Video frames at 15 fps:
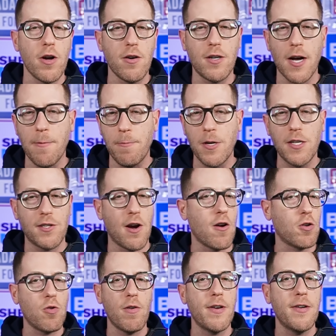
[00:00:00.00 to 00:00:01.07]
oil companies
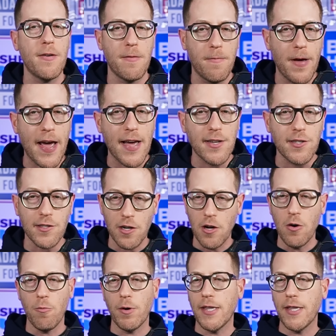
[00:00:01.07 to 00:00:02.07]
aren't going to invest